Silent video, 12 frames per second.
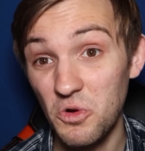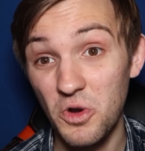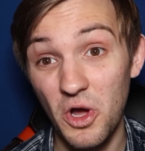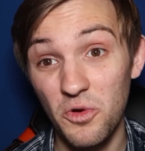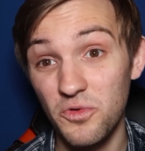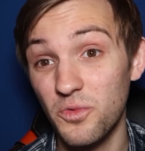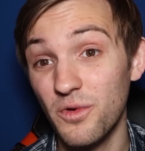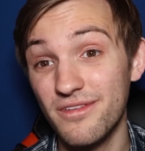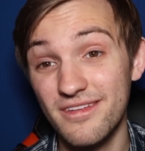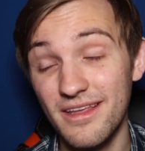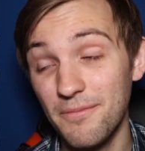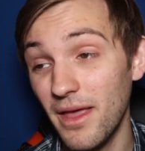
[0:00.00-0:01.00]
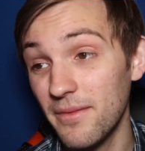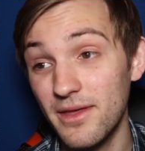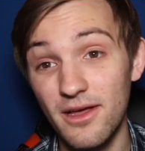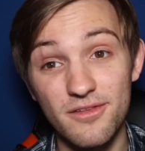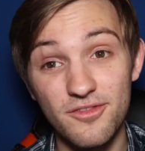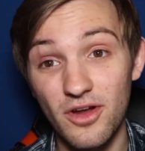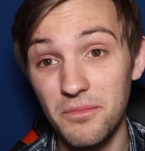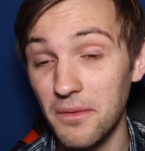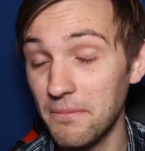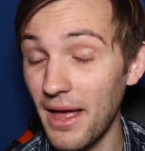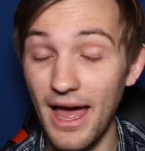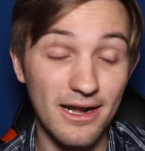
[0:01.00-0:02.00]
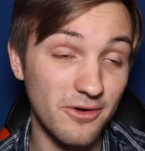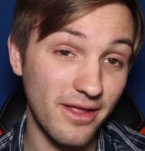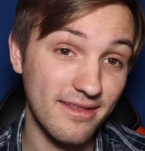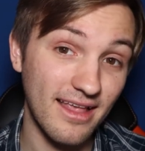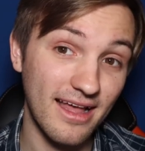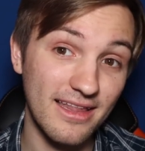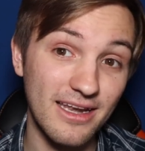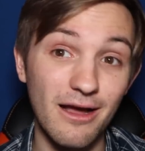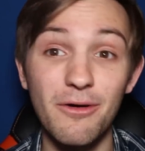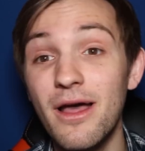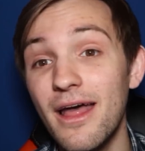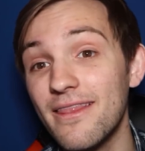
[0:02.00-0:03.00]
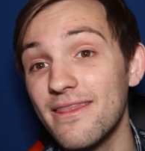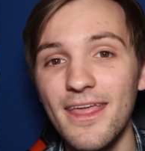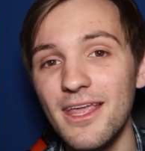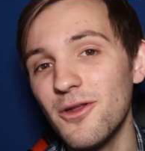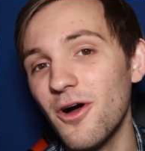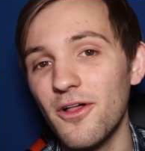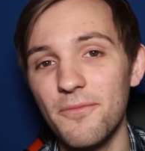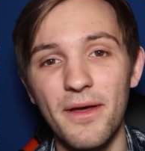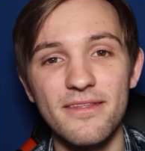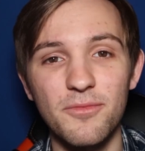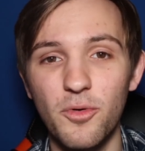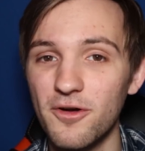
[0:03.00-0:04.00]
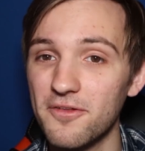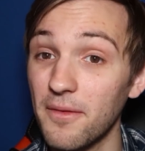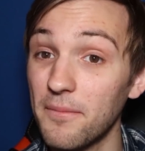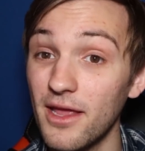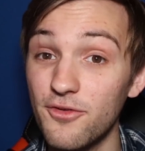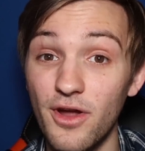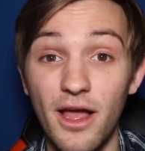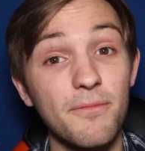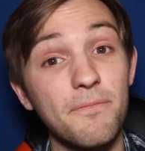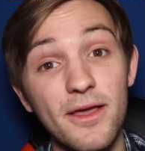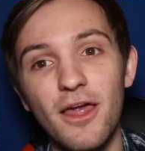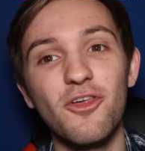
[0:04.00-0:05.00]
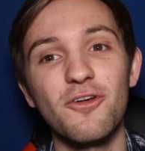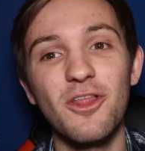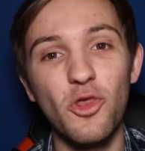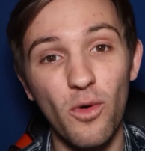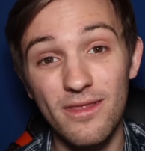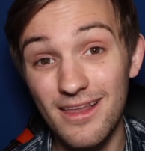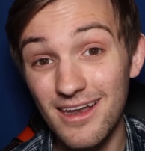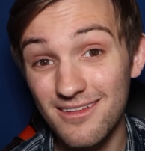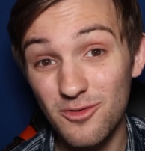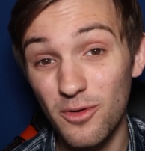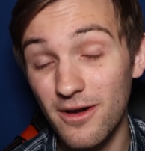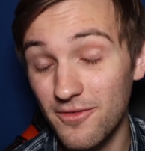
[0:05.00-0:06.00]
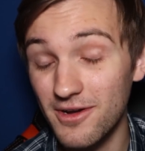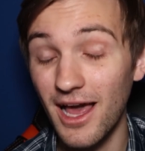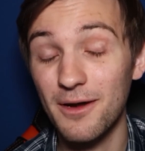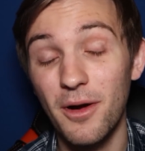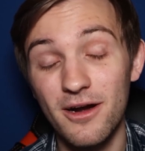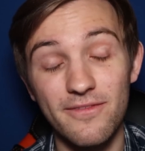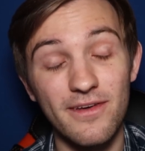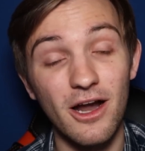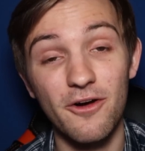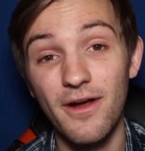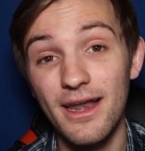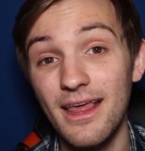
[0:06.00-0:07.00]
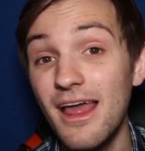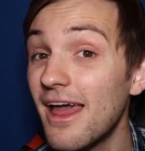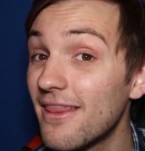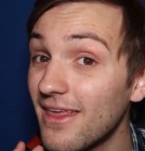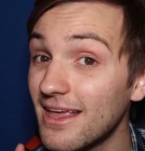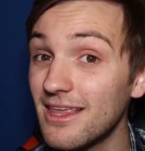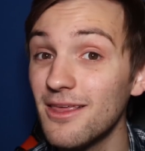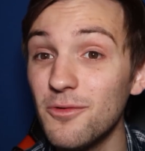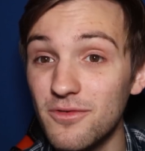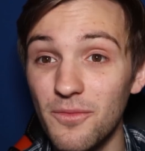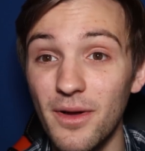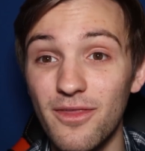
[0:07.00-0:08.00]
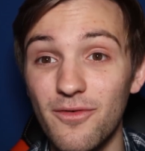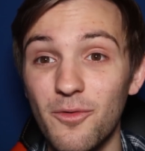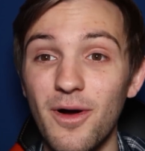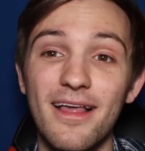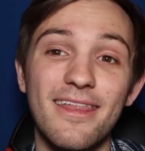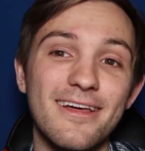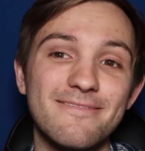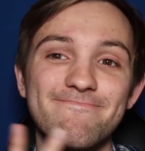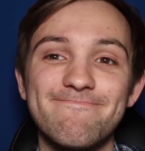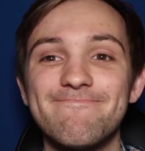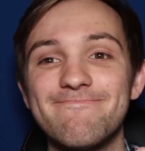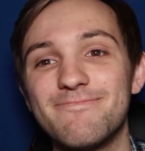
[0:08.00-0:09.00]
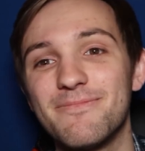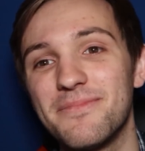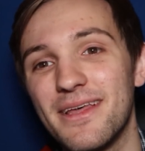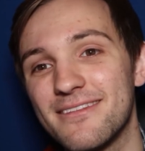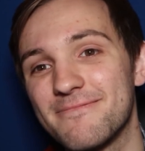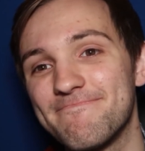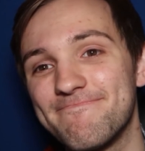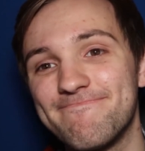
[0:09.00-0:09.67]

Who knows? We'll see. Maybe I'll stream them. I don't exactly know. Thank you to all of my supporters on Patreon. Make sure to join the Discord if you're not a part of it already. Thank you so much for watching. Peace.